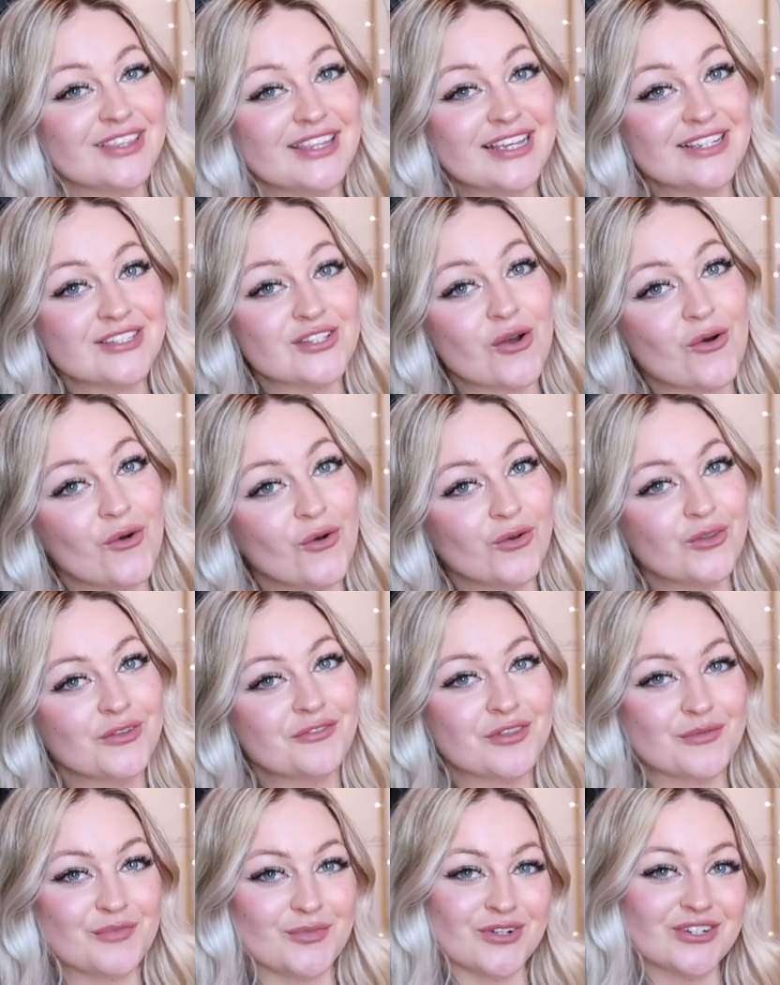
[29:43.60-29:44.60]
So these are all of
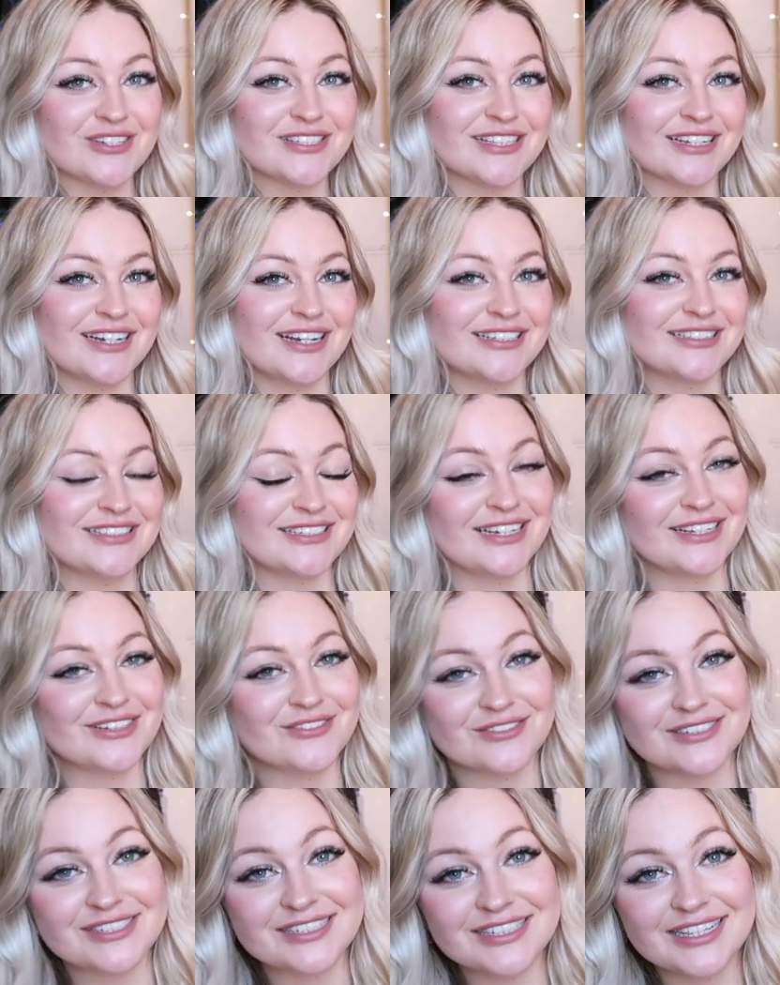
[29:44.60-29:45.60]
the books that I did
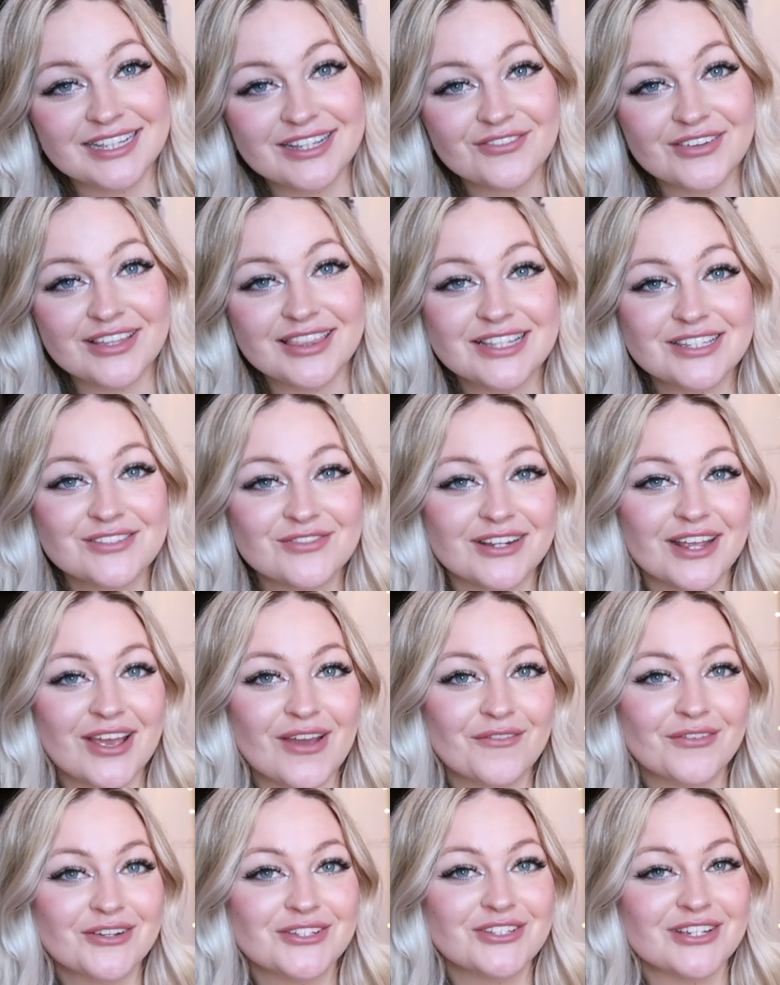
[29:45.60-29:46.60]
receive in this
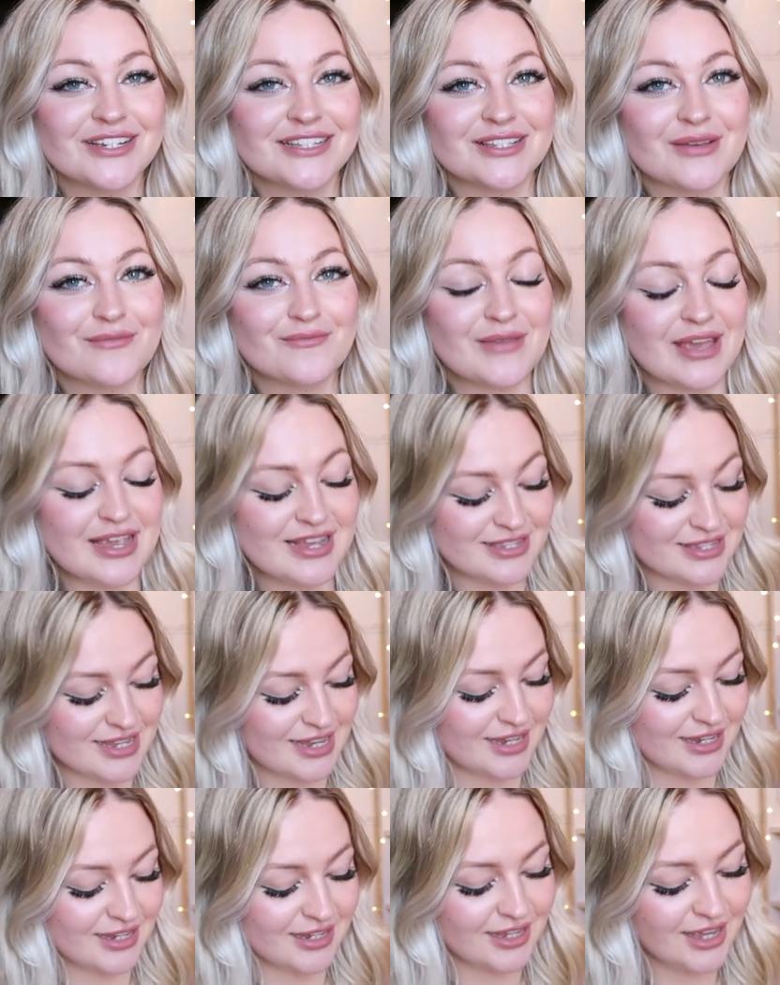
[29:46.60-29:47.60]
video, which is
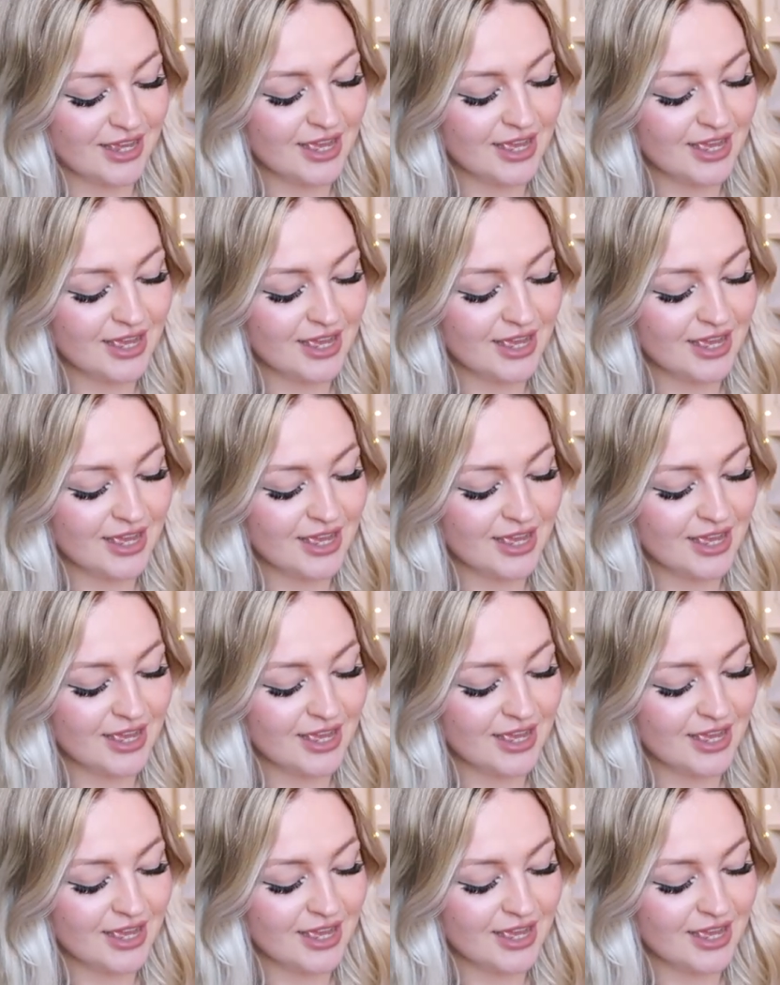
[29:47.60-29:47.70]
amazing.